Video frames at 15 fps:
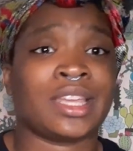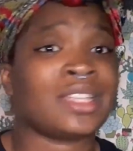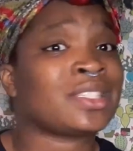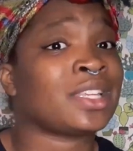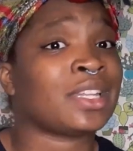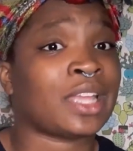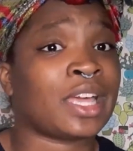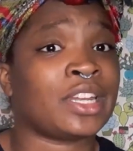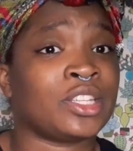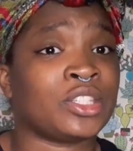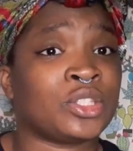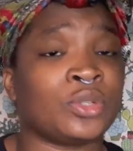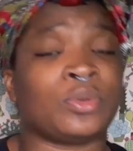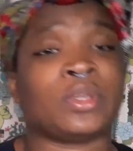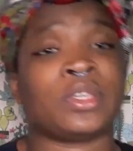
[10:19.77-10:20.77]
It's a lot
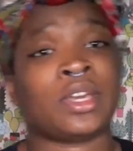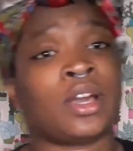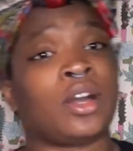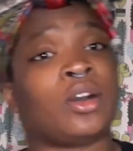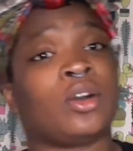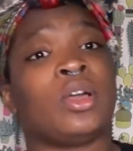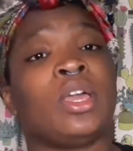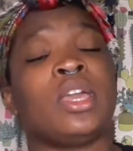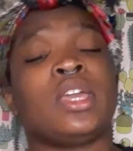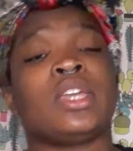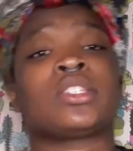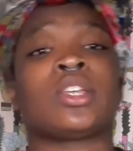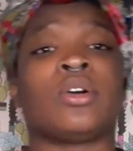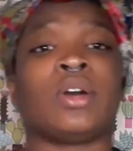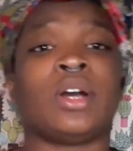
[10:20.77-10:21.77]
into it, y'all.
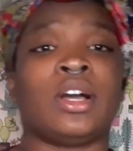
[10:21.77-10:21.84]
So